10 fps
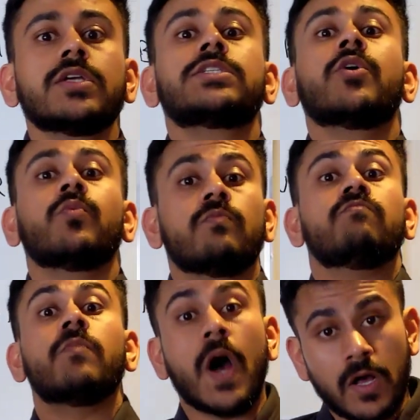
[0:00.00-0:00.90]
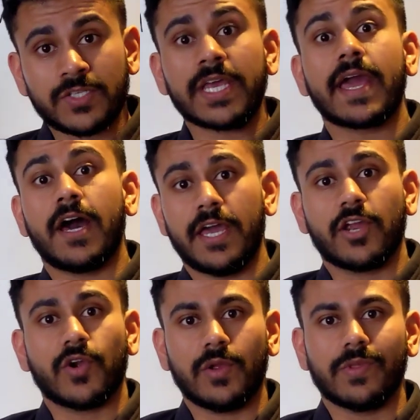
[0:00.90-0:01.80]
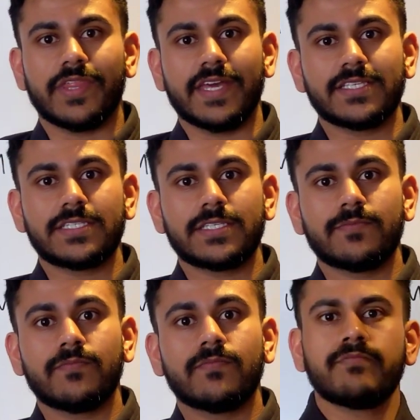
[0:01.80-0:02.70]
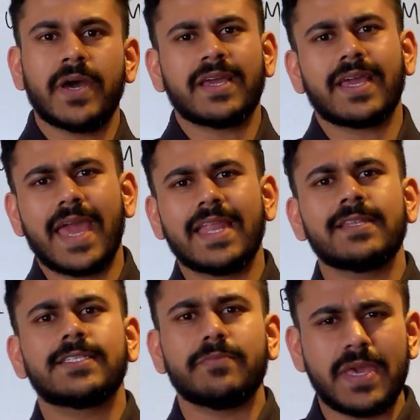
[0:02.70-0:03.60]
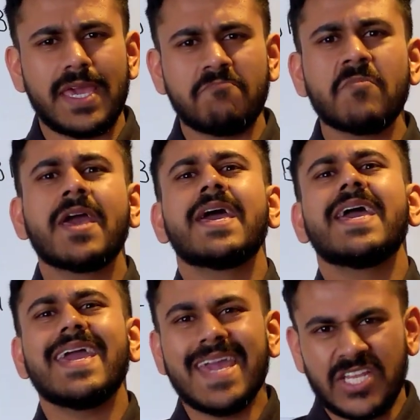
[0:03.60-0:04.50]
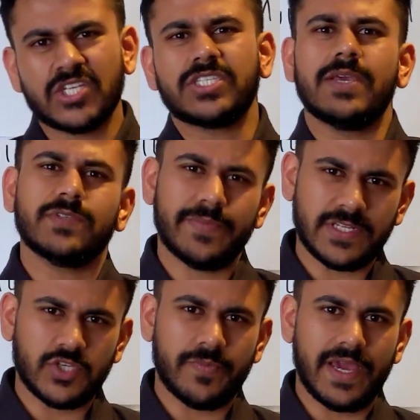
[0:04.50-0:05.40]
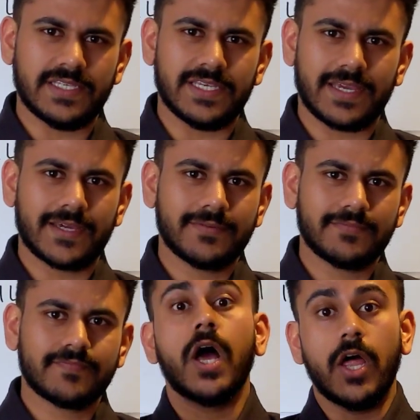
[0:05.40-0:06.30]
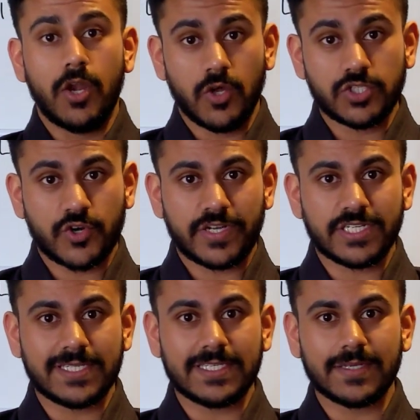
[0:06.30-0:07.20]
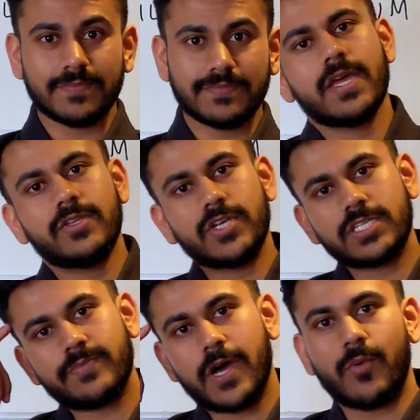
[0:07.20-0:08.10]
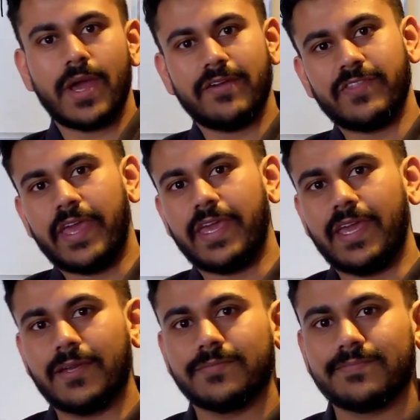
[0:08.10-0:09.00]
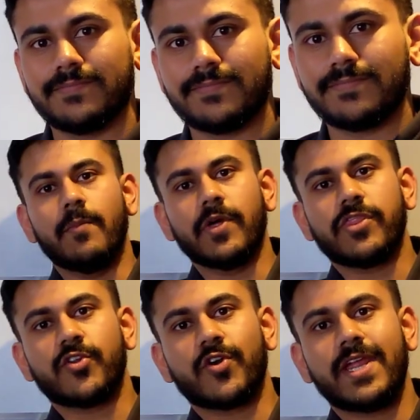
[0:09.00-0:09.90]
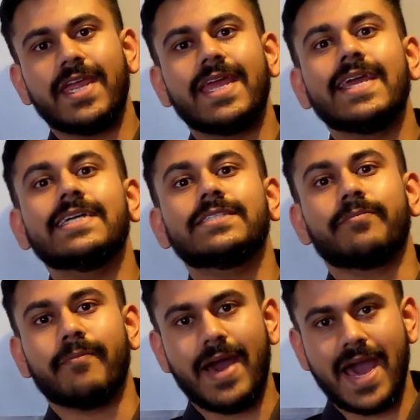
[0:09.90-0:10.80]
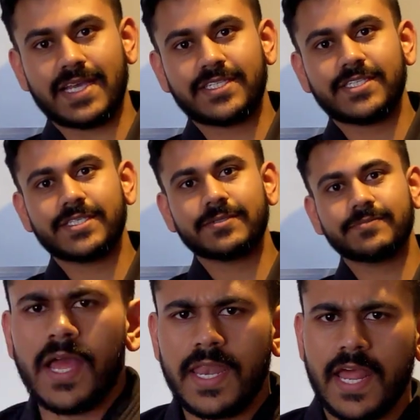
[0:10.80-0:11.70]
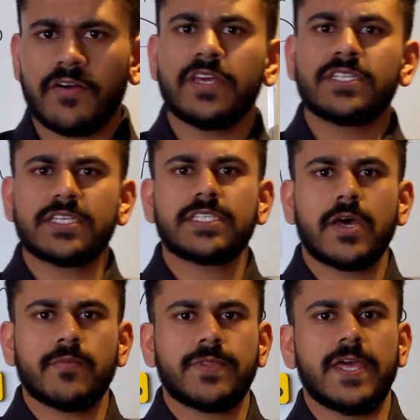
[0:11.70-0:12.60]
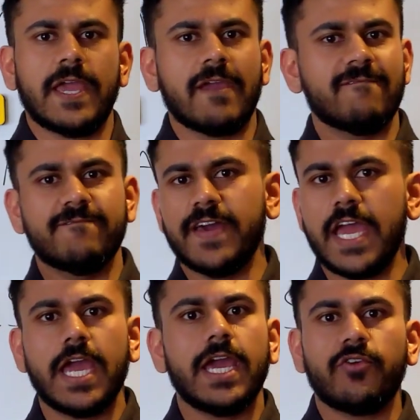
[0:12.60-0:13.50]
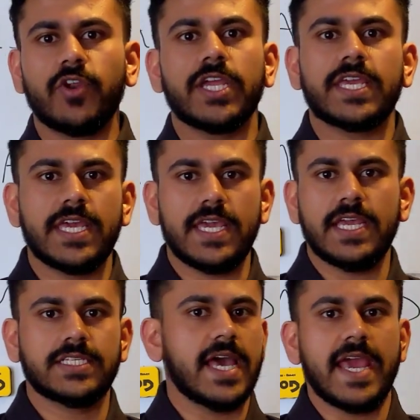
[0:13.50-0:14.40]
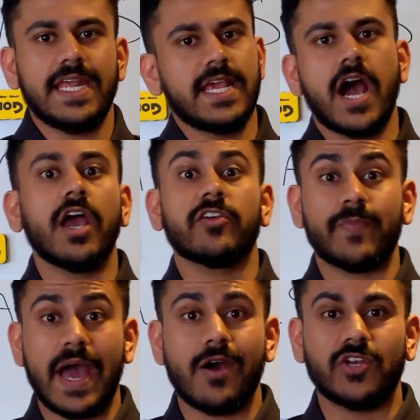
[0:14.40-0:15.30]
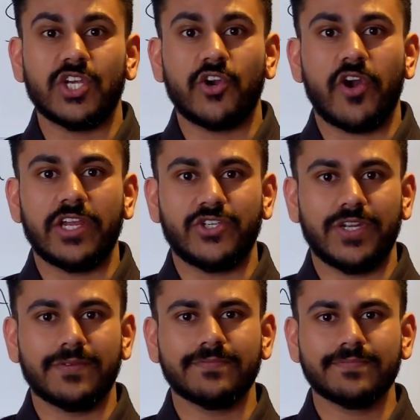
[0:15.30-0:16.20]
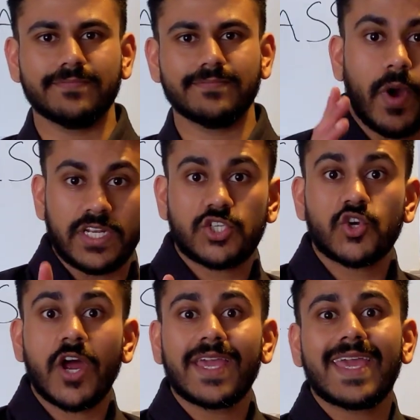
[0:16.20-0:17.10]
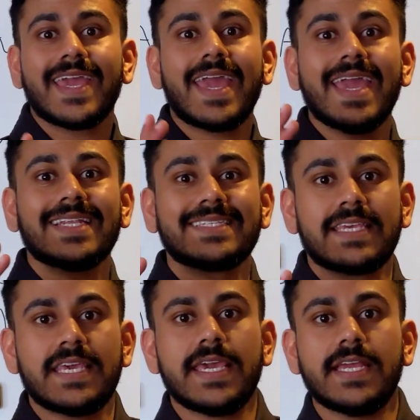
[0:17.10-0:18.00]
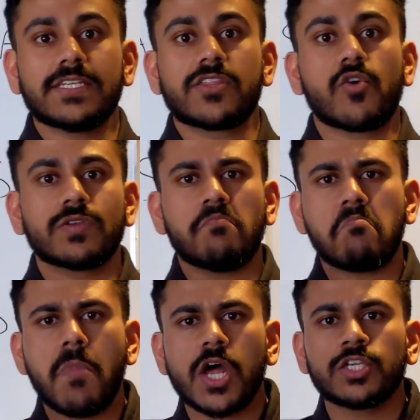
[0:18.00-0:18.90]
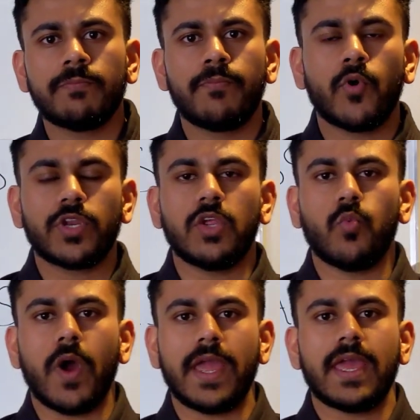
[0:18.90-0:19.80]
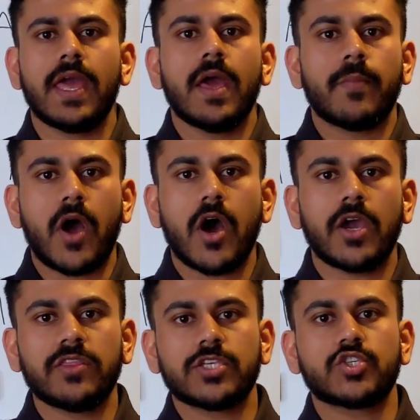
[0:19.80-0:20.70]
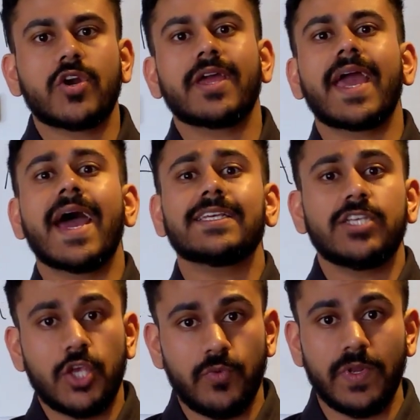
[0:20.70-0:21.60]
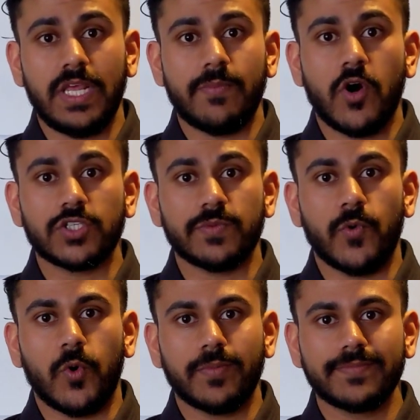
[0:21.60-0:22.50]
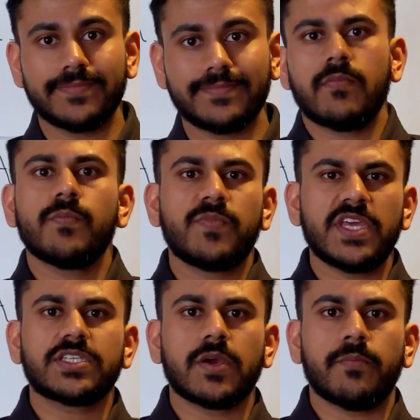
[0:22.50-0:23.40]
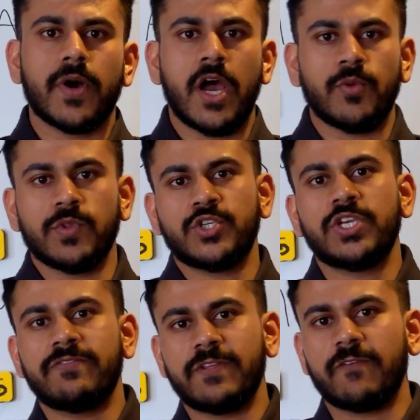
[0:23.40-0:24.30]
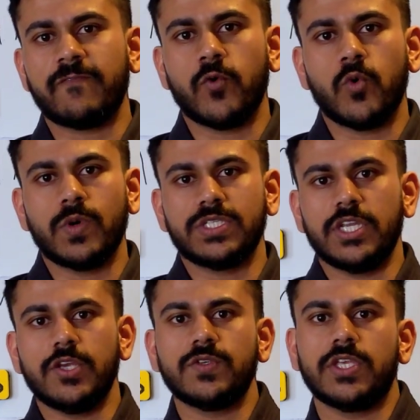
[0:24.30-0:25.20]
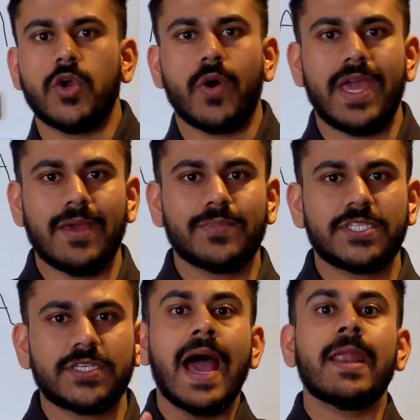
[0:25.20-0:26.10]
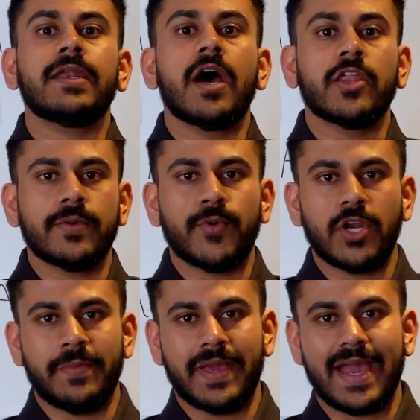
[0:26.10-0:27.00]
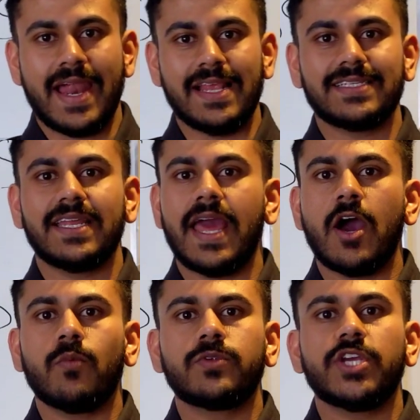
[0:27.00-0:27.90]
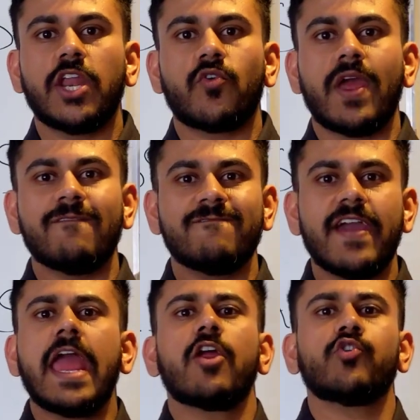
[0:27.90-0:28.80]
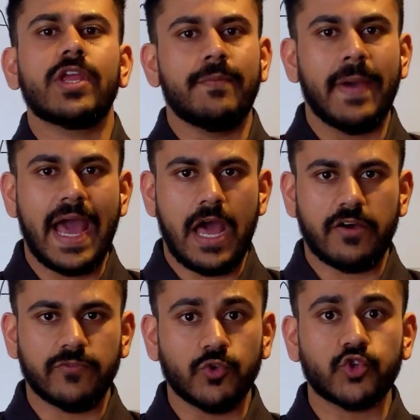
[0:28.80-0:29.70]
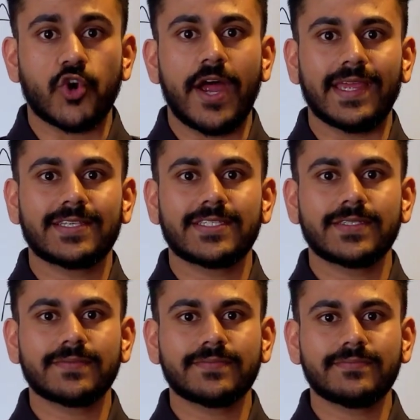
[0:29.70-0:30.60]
So I'll say I agree with this. But again, to me, it just seems a bit too basic. Not a criticism, just my way of thinking. Number 3 is mass. Now this is something very key to any kind of power generation. When striking, it's key to throw as much body weight behind the strike as humanly possible. This combined with shifting forwards and using your hips and other body mechanics can help generate very powerful strikes.